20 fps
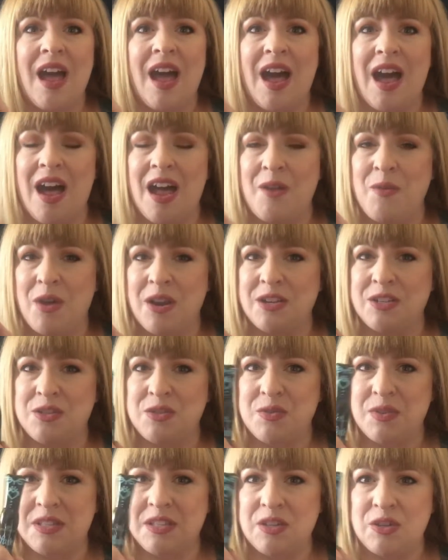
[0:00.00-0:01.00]
I wanted to
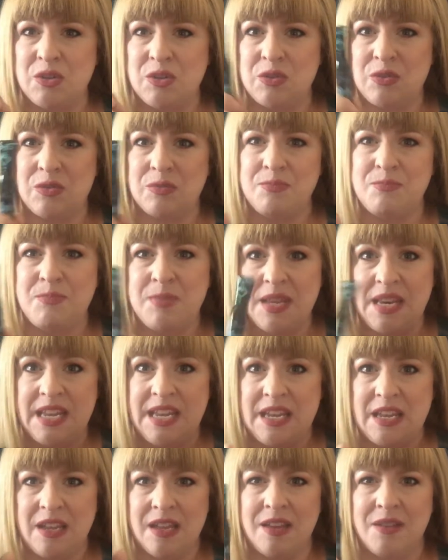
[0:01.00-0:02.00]
do a little
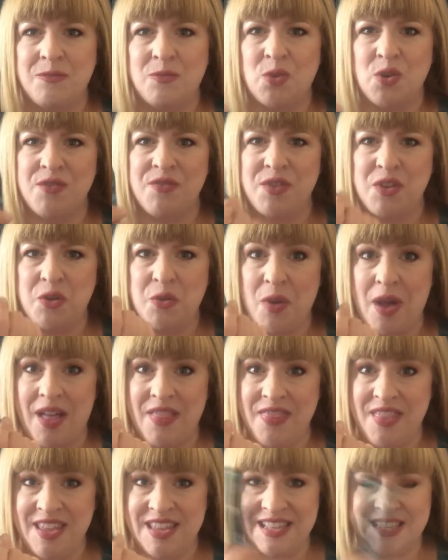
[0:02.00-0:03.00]
mini review
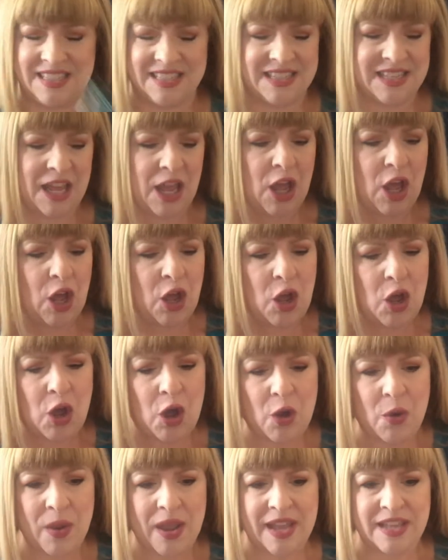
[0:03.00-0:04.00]
on this.
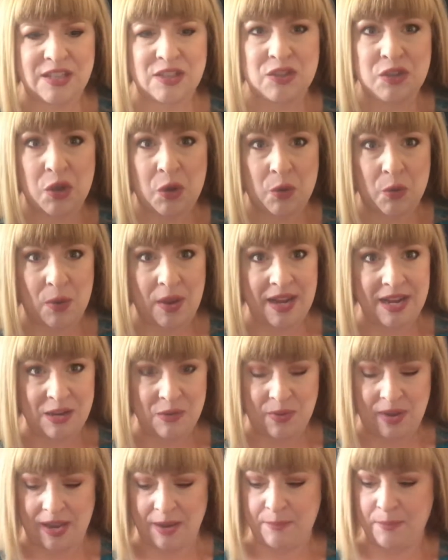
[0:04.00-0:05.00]
Okay, so
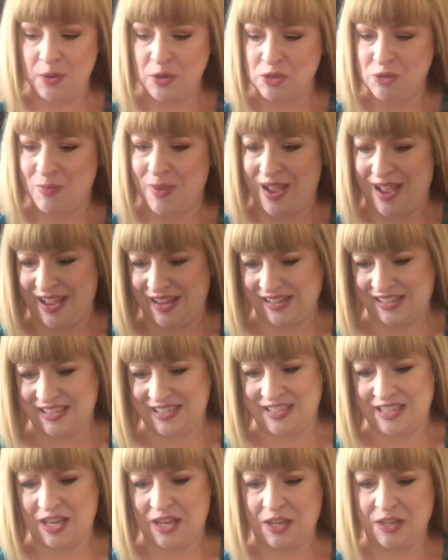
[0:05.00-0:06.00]
anyway,
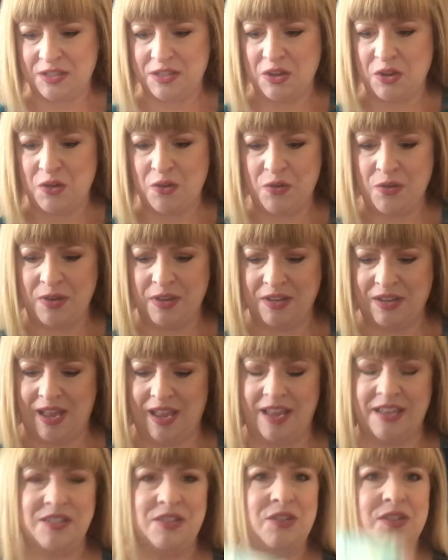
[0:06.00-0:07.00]
Birchbox. So
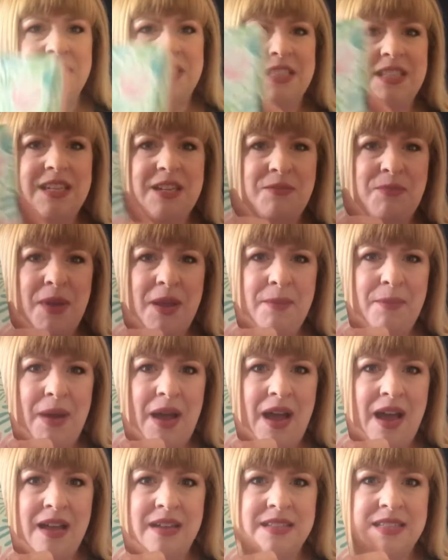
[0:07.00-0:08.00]
as you can see my
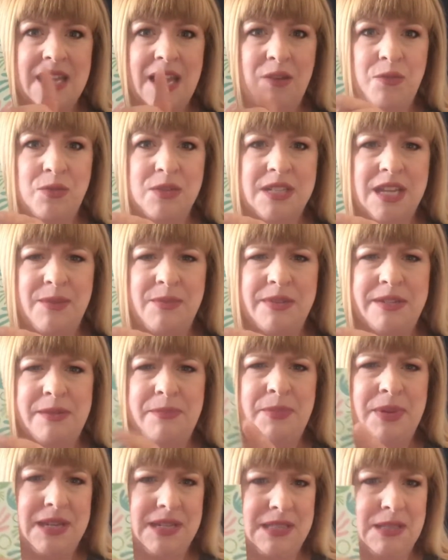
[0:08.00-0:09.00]
box, I was able to
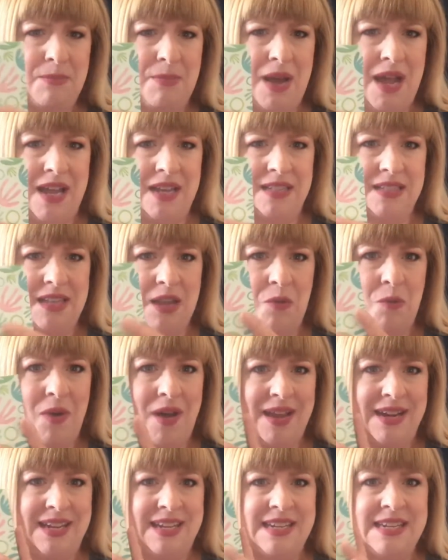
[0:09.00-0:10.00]
pick the box I
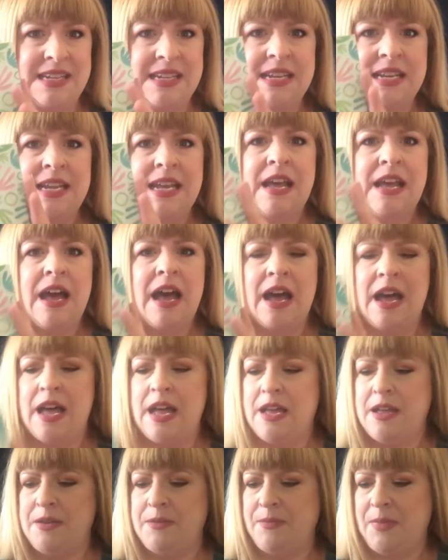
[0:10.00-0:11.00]
wanted.
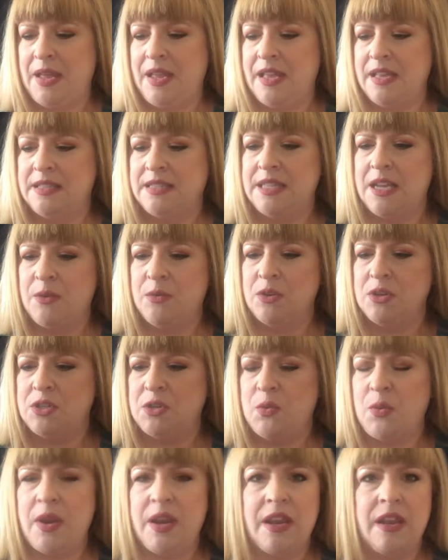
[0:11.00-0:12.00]
I guess they were
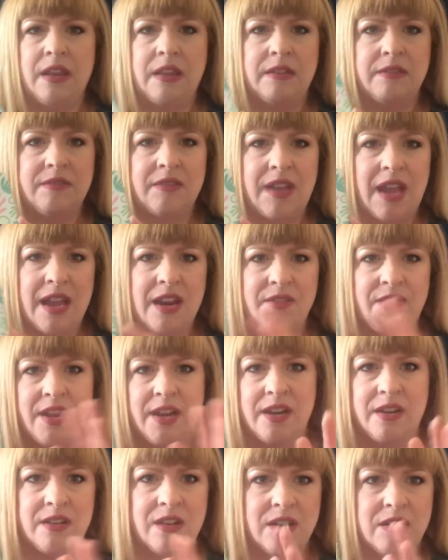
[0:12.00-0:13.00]
doing kind of
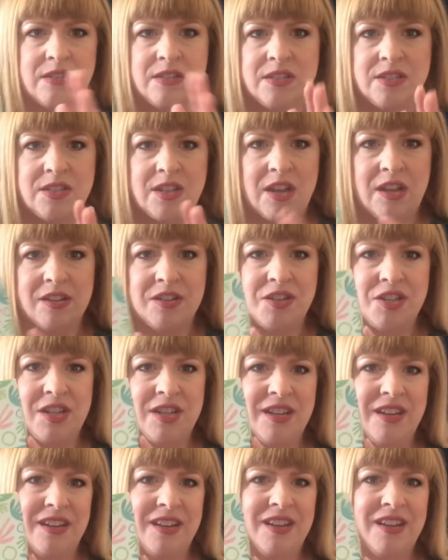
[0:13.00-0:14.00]
like
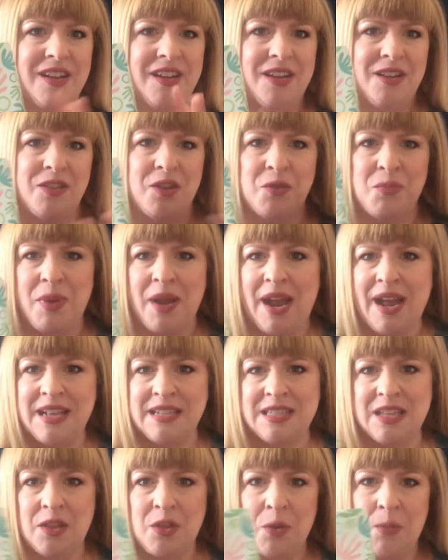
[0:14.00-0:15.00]
nostalgia, their
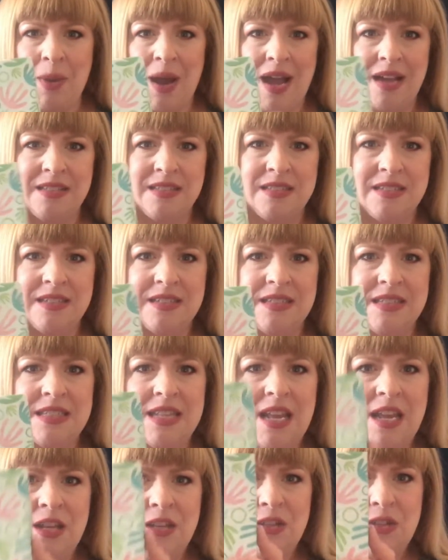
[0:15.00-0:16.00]
past other boxes.
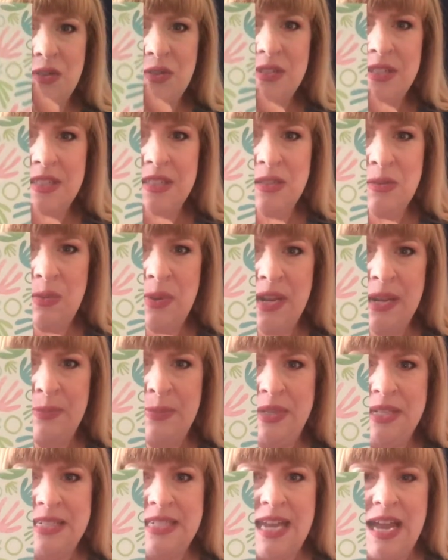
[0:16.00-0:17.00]
So this is the one I
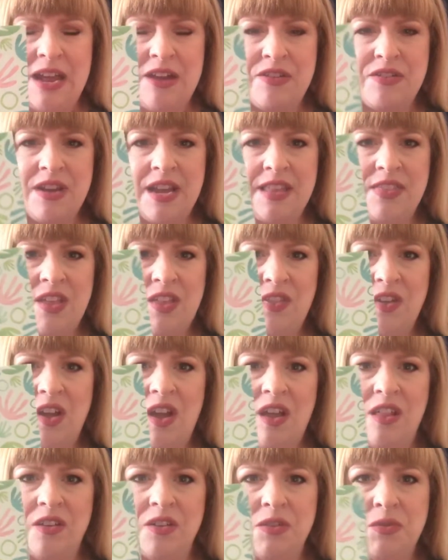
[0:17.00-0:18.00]
picked out. I thought the
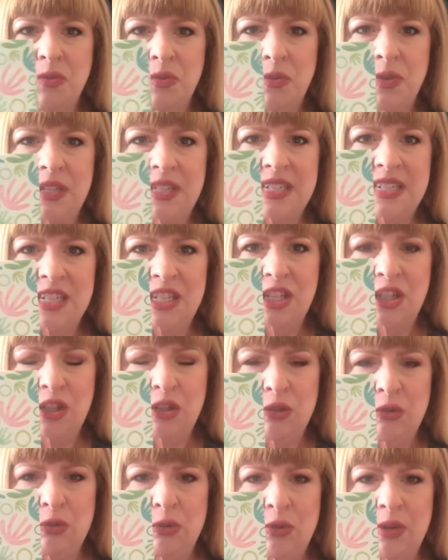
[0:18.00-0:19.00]
colors were really
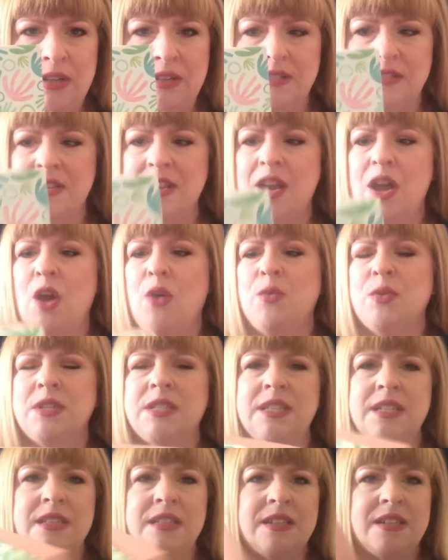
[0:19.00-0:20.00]
cute, and we're
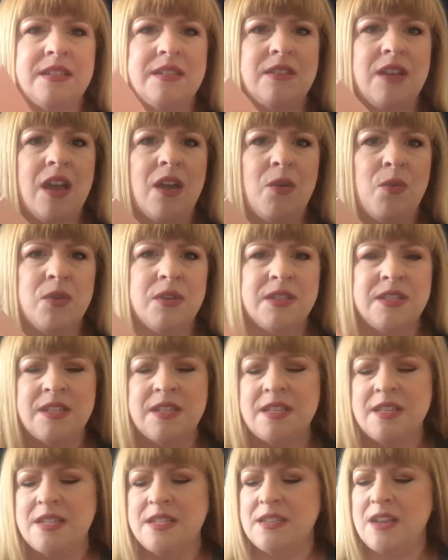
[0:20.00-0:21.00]
still in
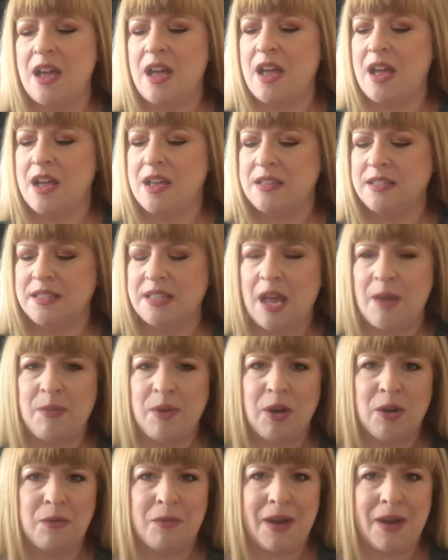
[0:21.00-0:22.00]
summer,